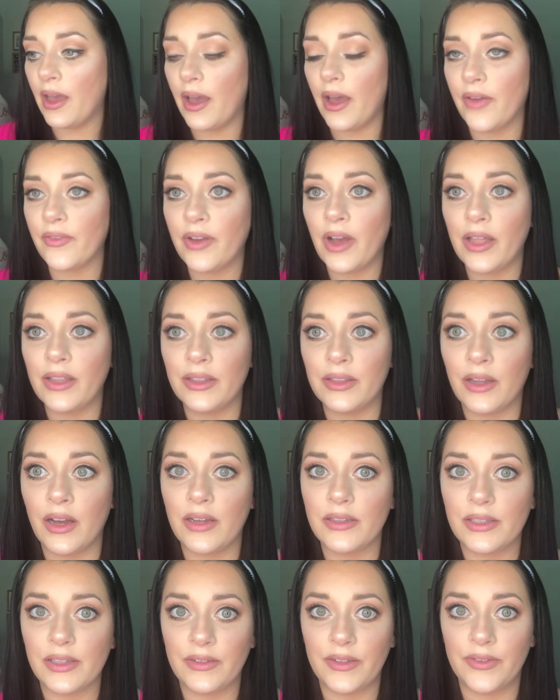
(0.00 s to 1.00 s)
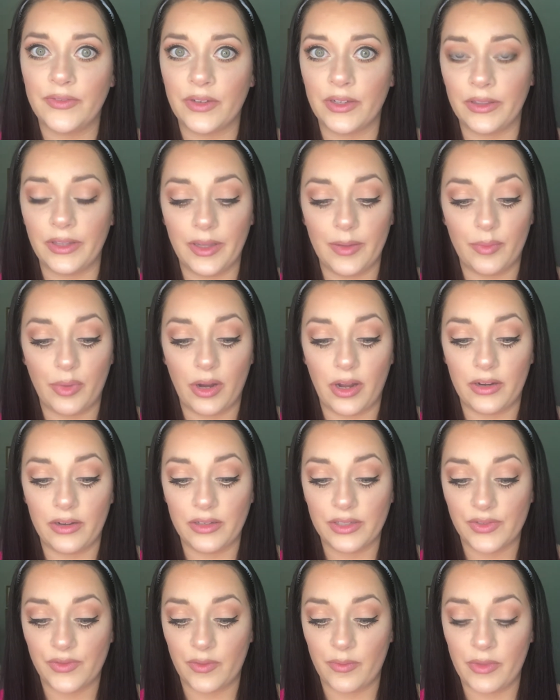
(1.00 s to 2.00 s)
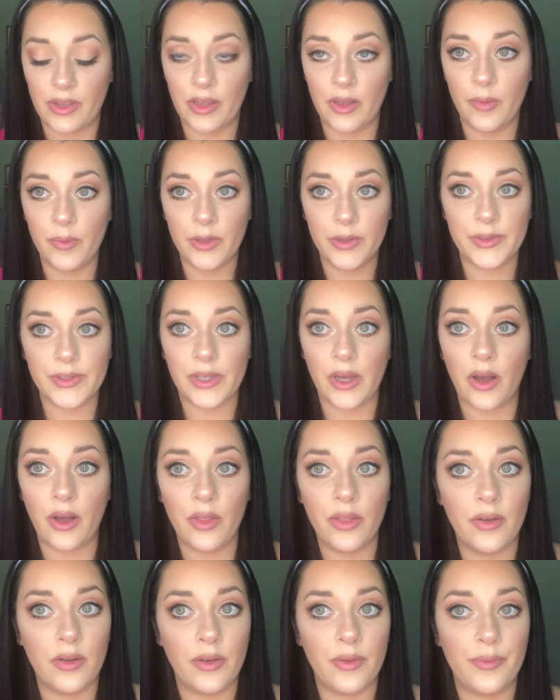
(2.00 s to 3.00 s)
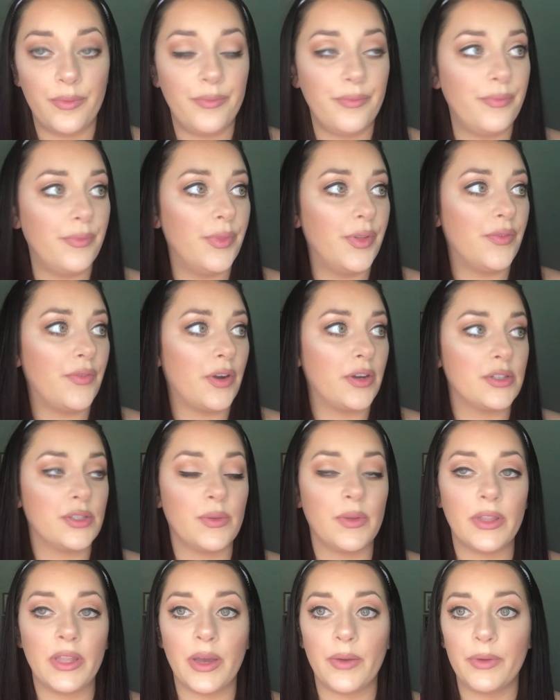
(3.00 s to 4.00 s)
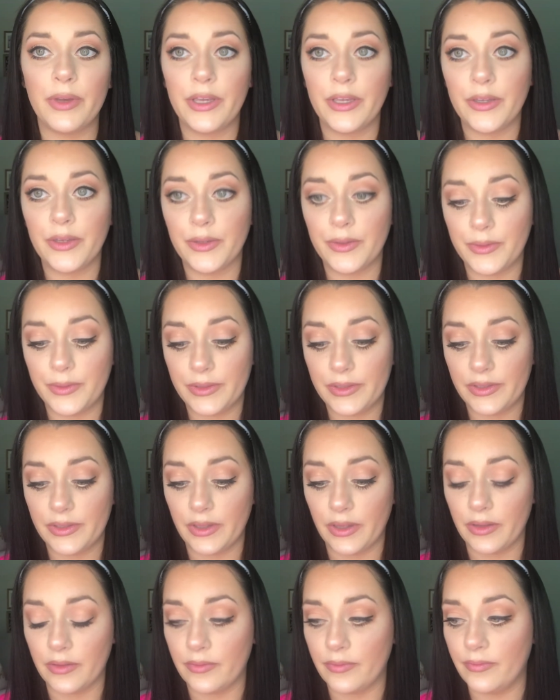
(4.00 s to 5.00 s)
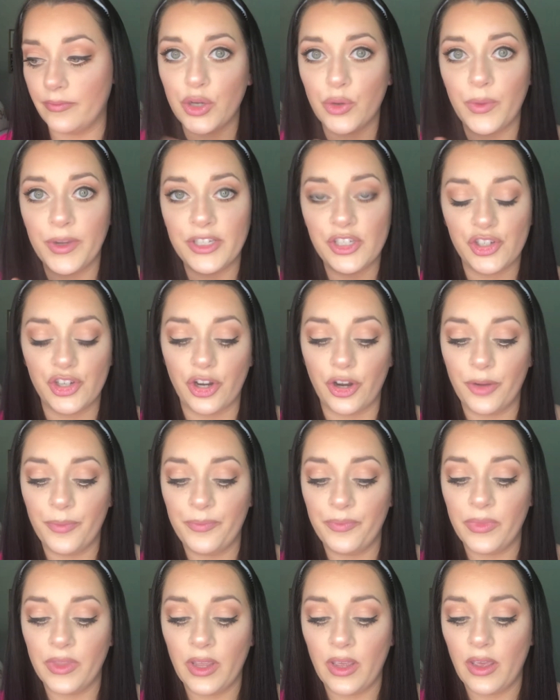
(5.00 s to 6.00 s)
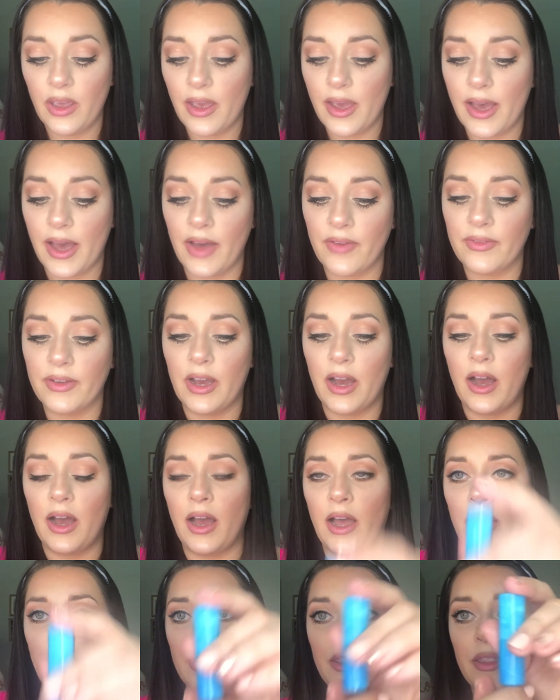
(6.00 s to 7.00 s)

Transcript: I've got lots of different lip products from them. You saw the the first one that we used, the quencher I've got,